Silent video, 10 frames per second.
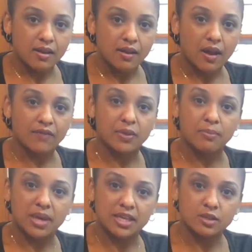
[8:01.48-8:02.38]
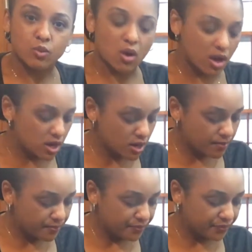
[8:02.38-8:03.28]
of the biggest one
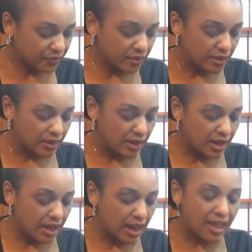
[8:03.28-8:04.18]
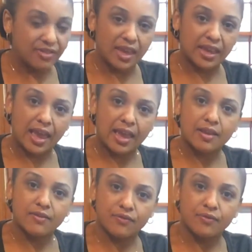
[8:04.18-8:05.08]
and they
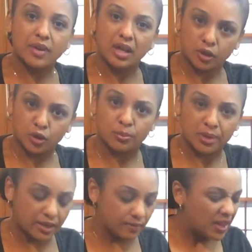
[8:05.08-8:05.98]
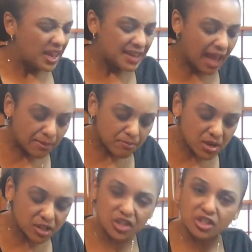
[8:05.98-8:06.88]
gave a little bit. Not
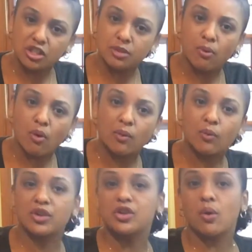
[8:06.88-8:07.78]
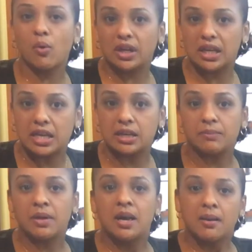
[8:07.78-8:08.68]
mushy to the point where you don't want to eat them,
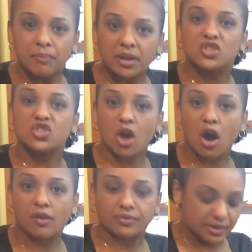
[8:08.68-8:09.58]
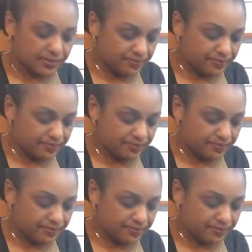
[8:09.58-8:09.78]
but soft.